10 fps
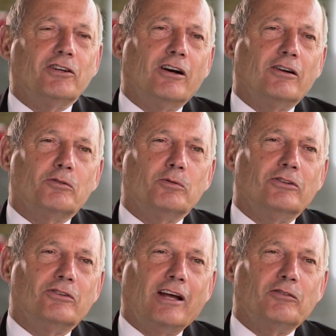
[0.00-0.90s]
Charles
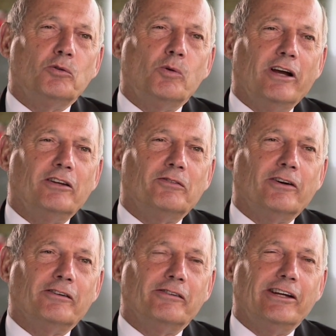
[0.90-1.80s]
was, as always,
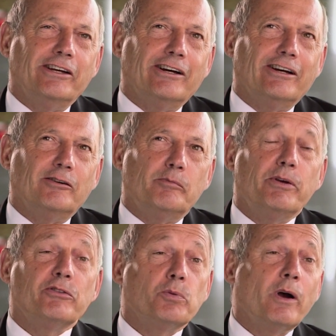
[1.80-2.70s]
very uh,
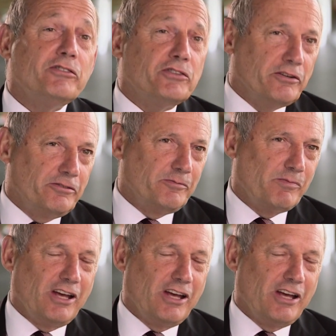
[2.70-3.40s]
persuasive.